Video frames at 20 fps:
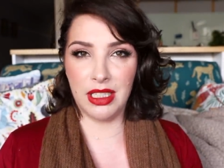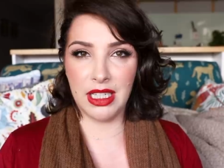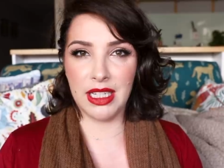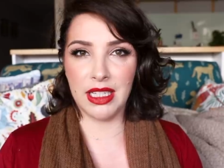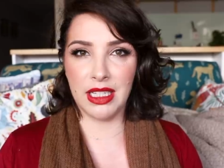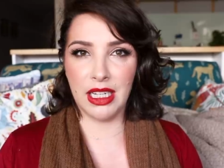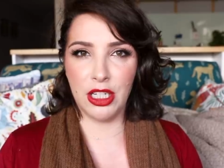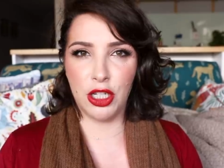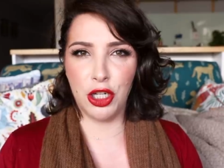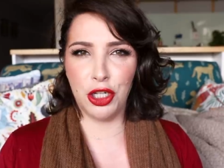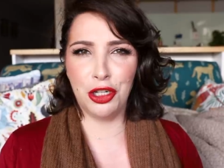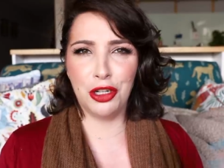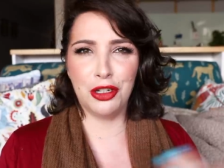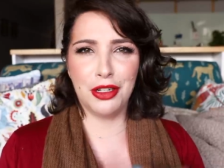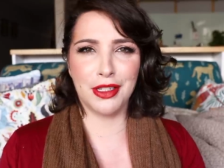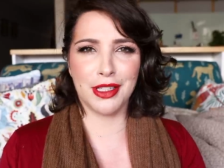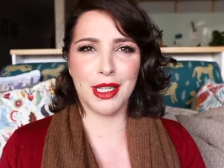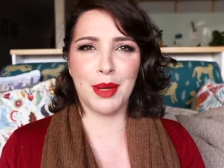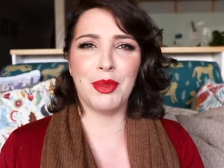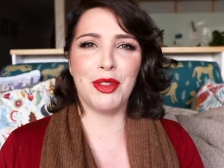discontinued
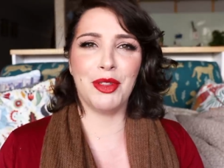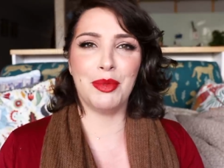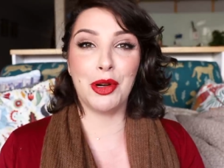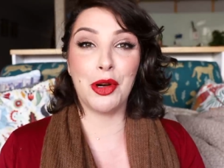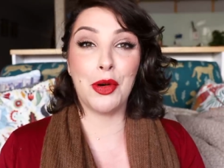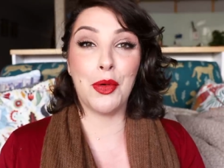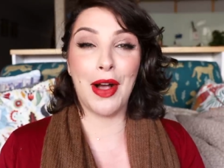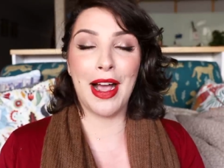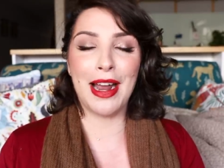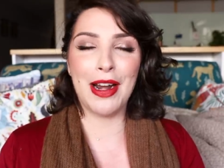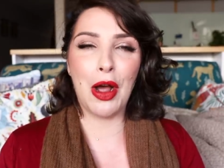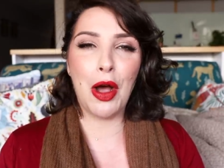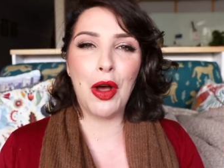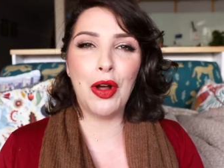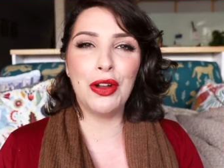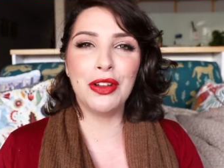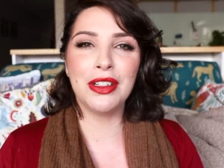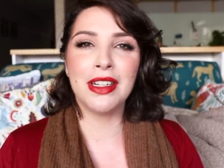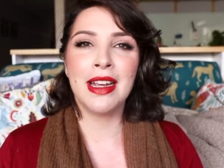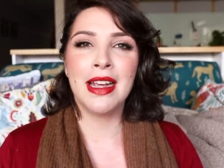because some of them are quite
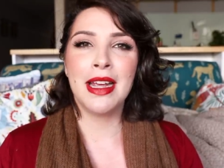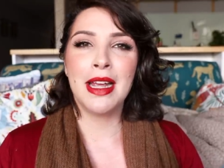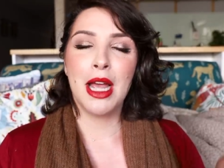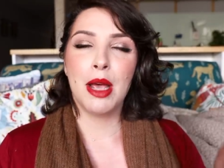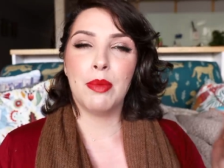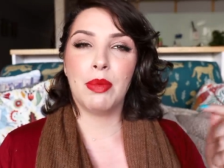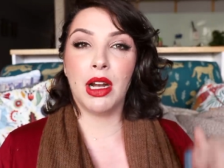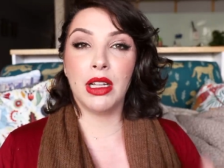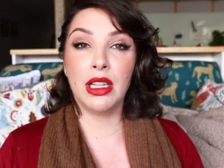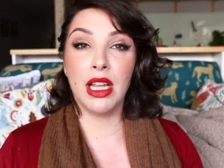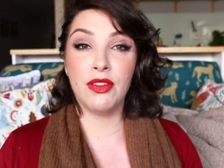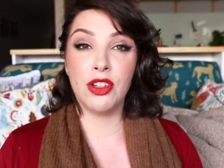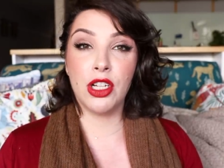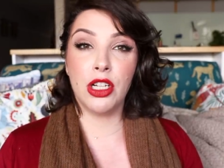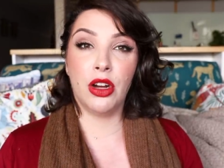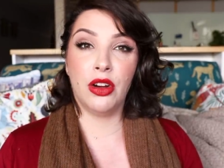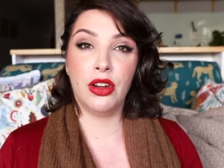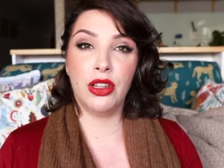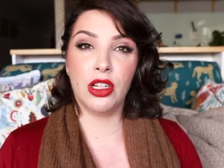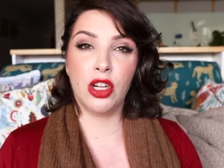old, but I'd love
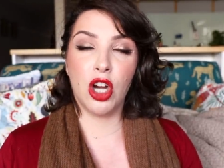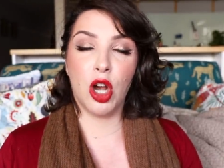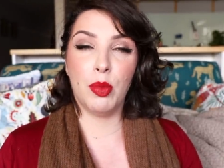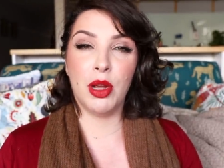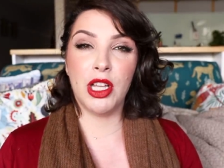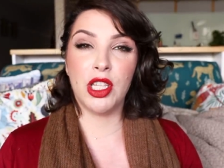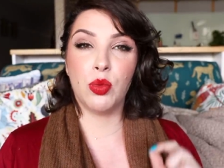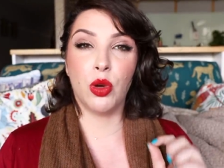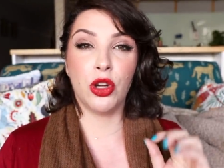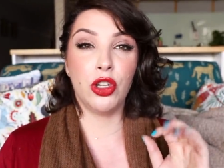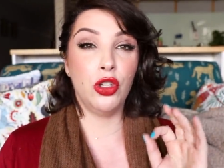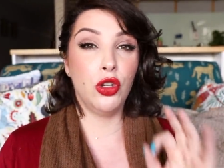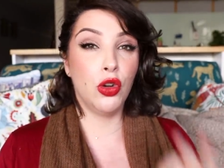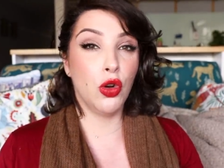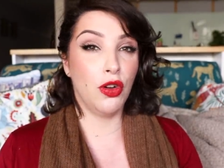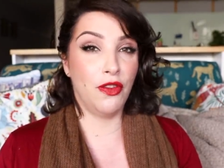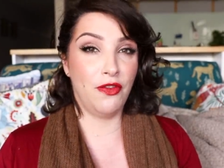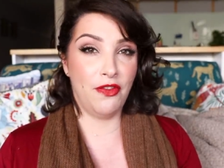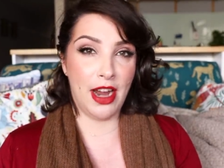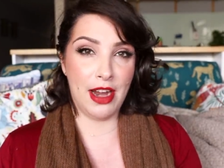to know in the comments what
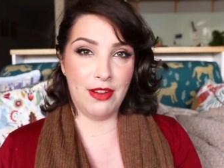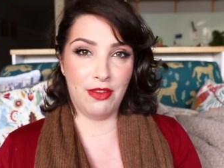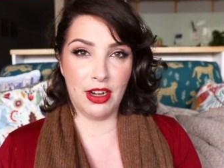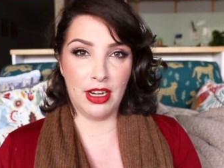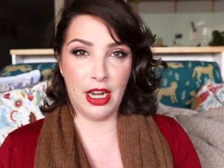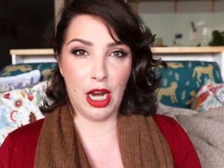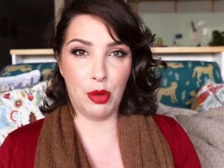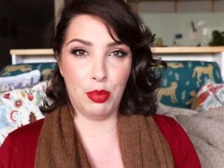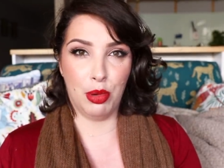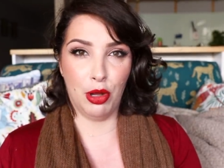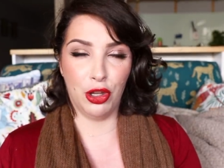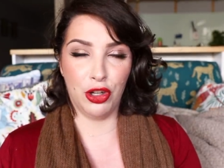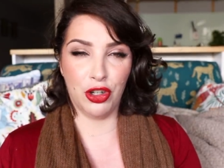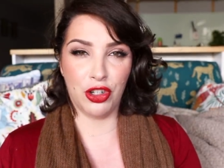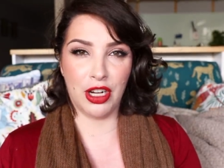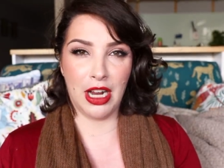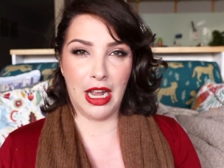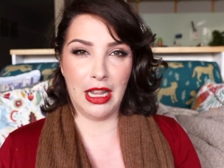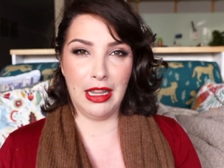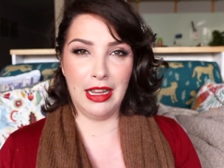your favorite nail
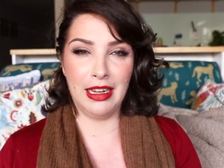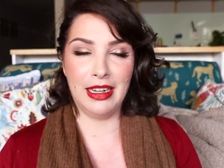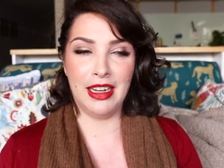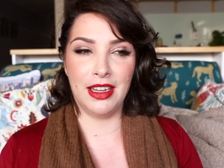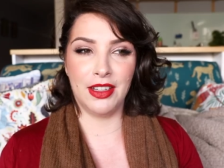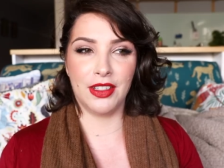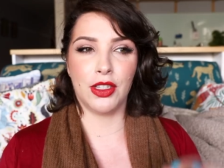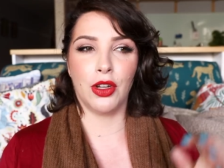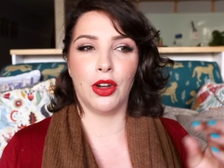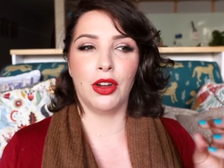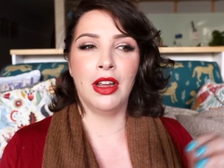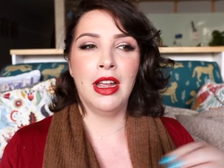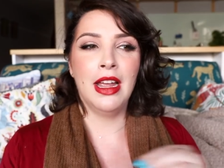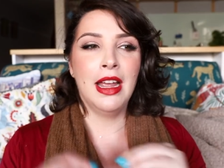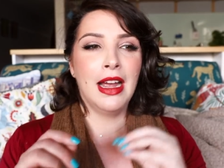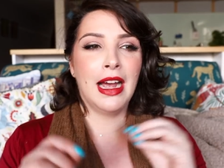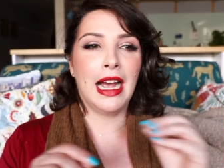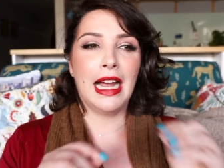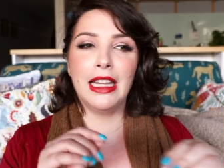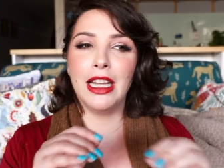polish color is. So
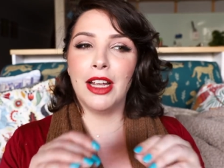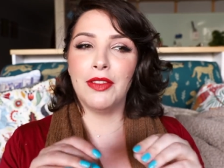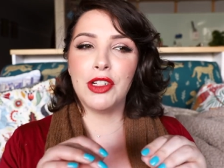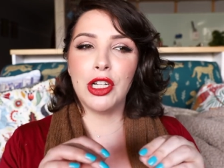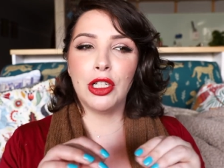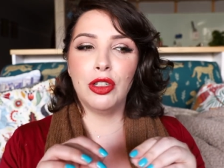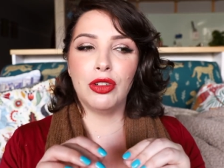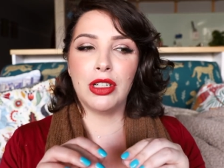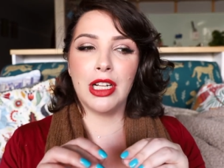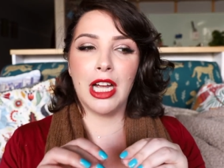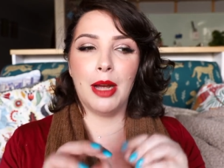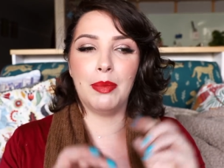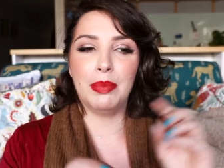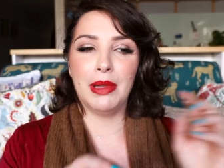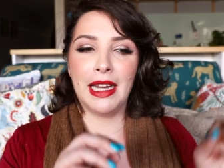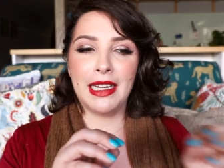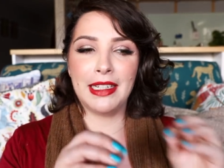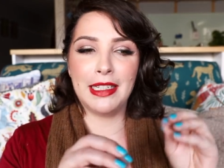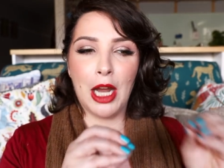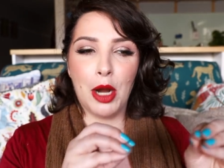I love to look up
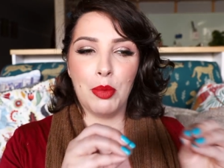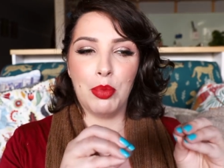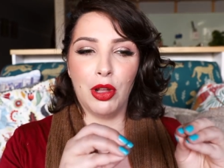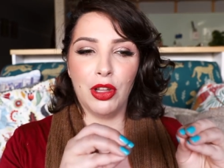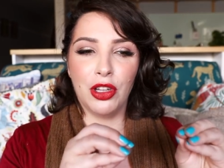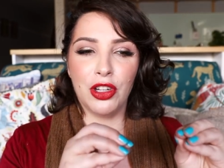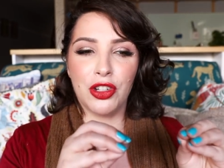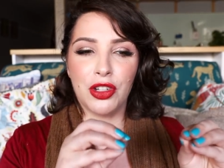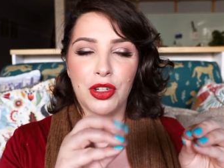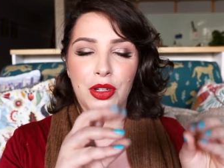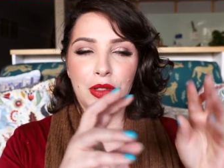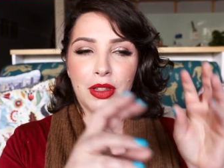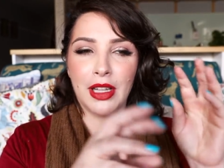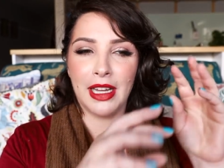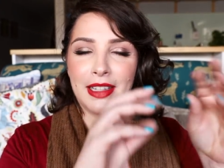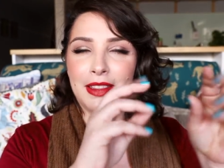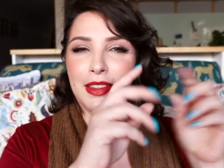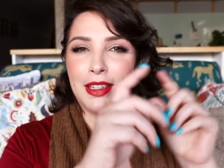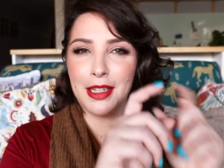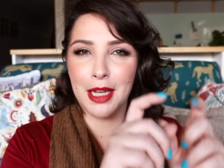like nail polish,
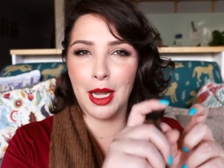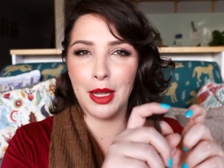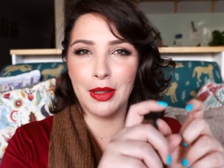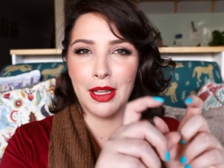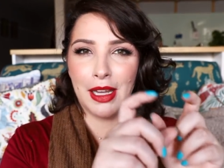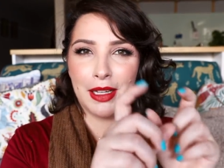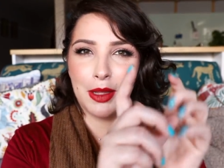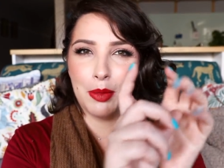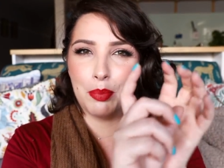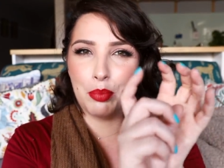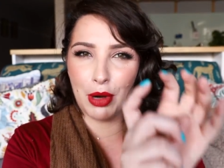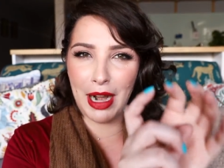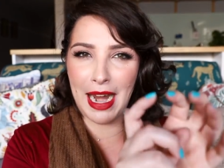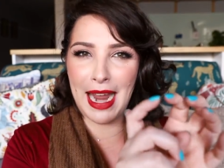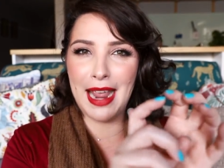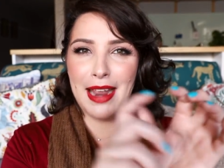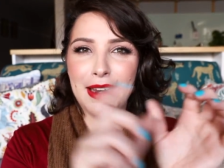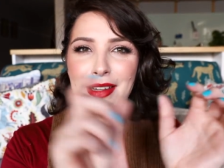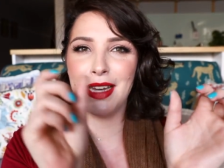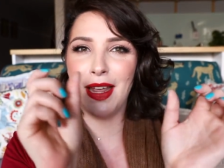like the
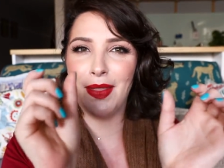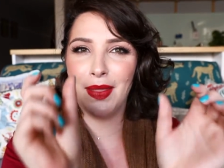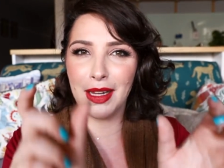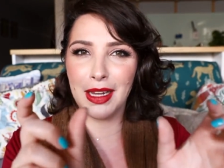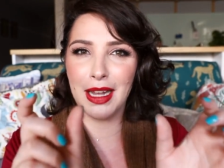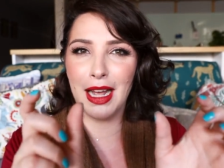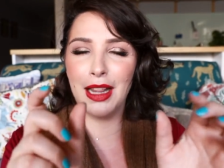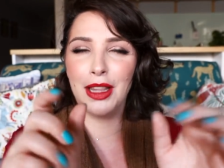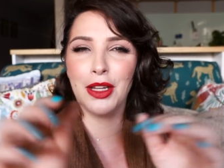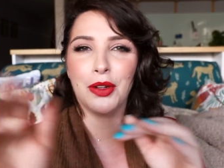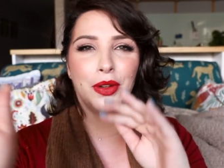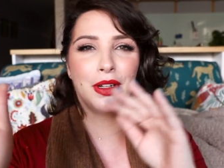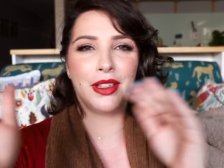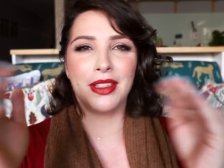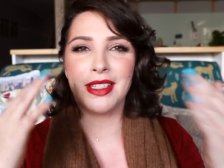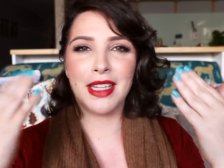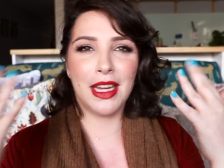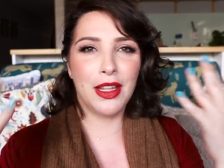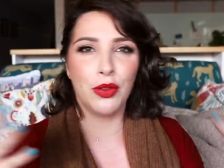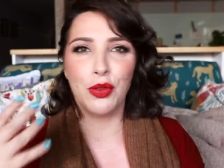brand and the color,
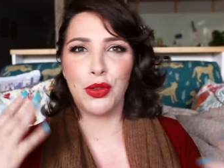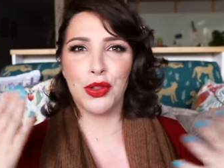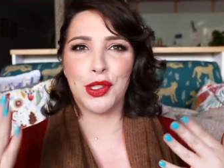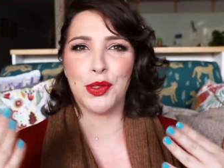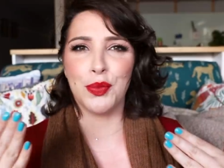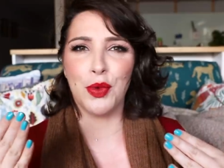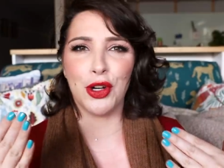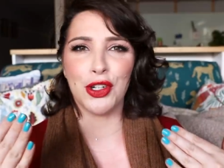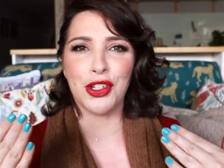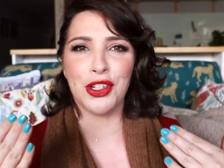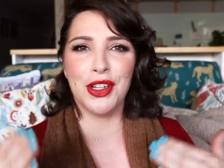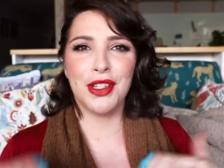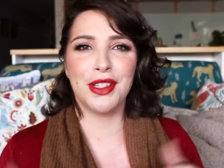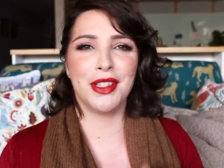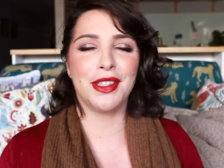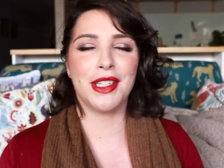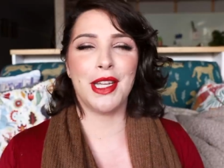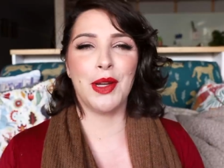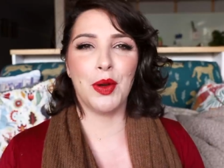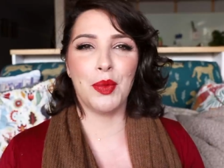and see all the swatches
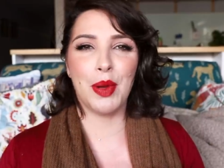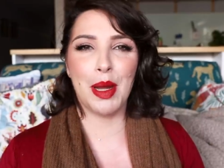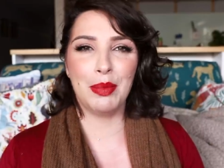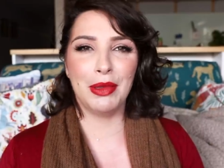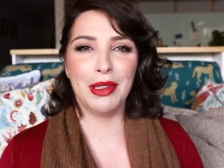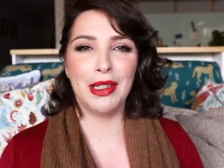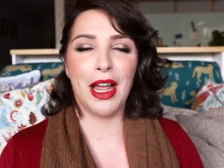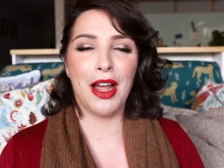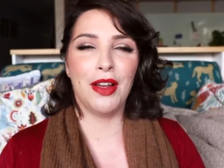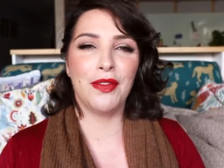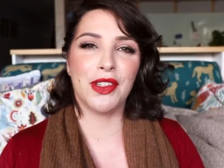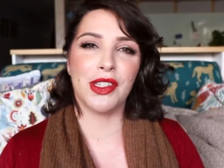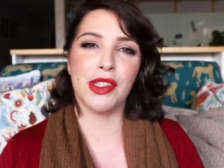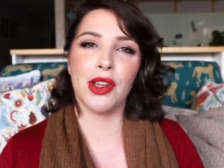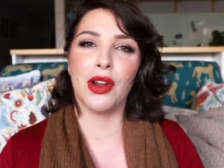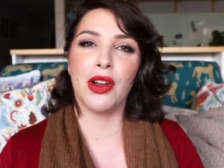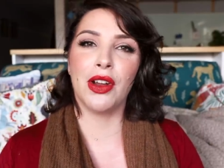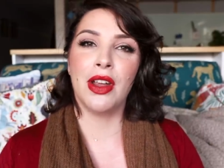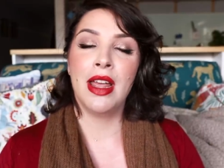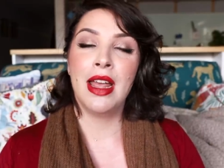and see what people love.
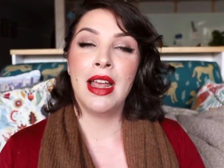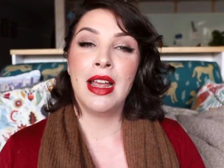So